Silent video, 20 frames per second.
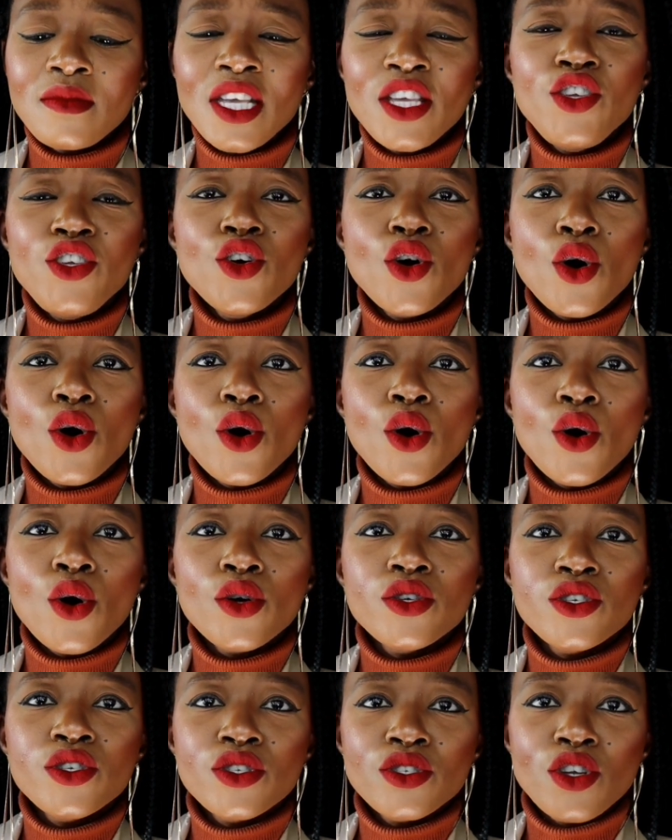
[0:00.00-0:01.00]

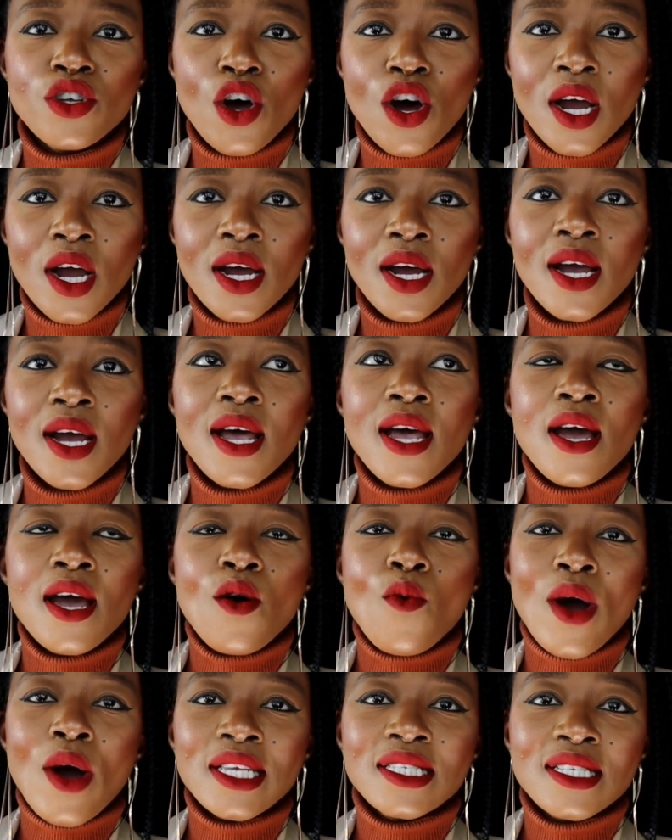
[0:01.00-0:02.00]
your stock
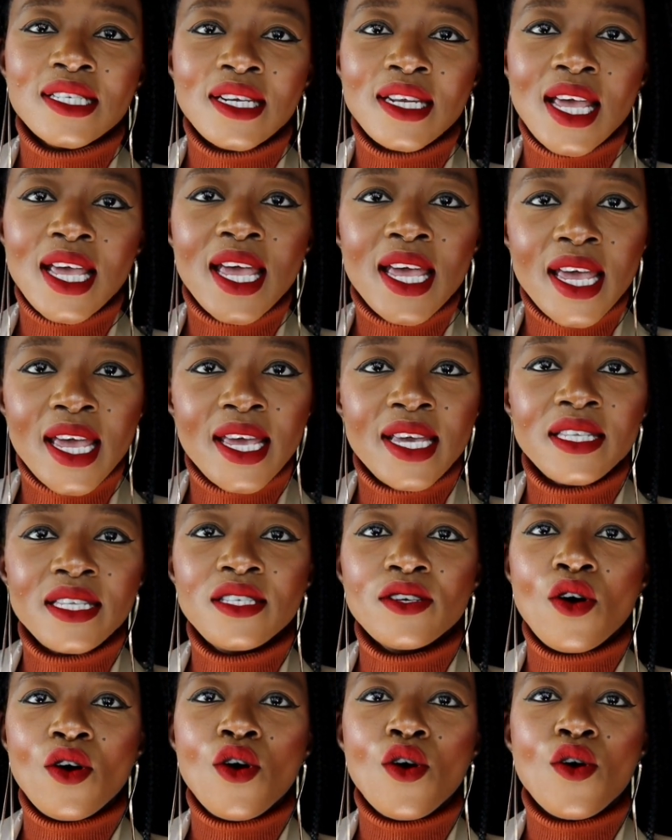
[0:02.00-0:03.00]
was
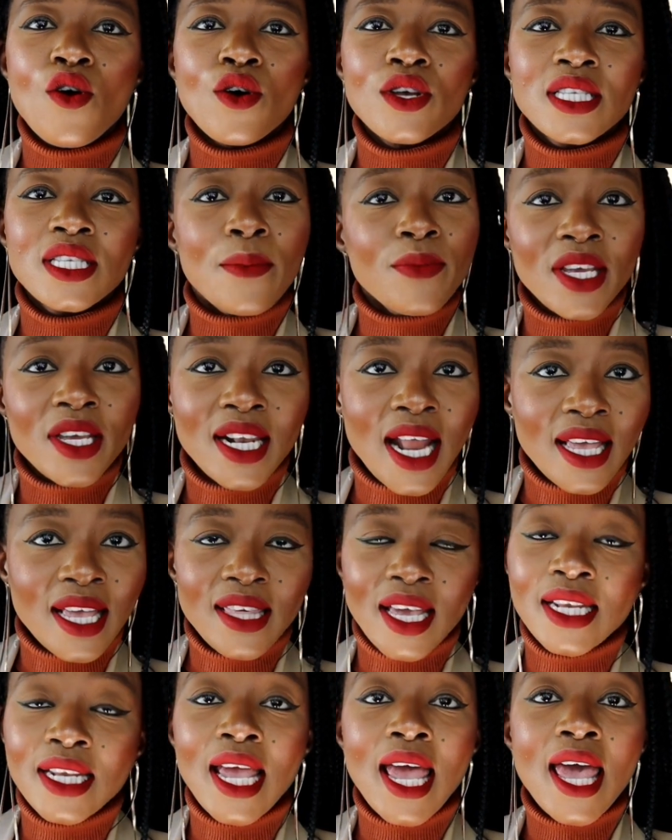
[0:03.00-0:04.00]
late or something like that,